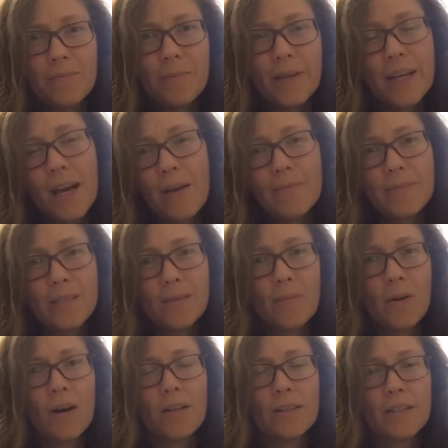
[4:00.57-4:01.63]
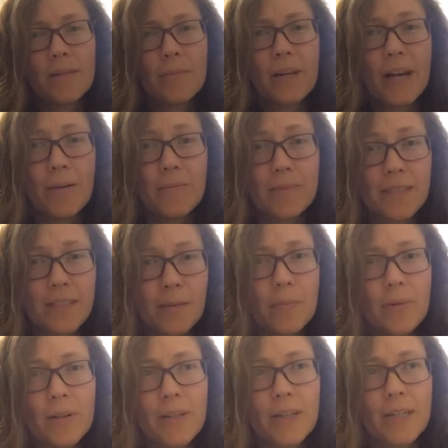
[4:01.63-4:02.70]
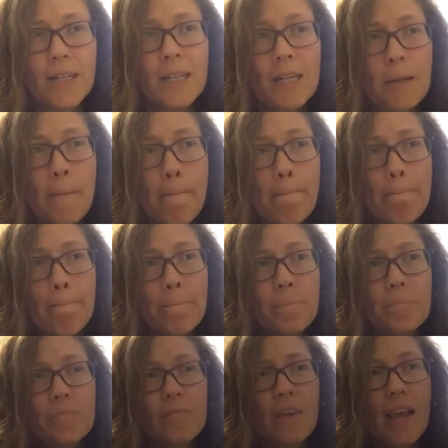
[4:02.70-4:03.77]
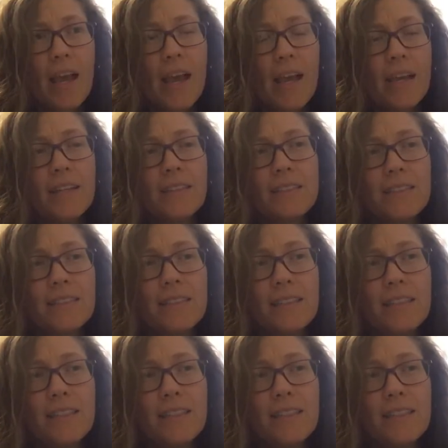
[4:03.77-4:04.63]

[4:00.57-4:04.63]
become smaller, become simpler, and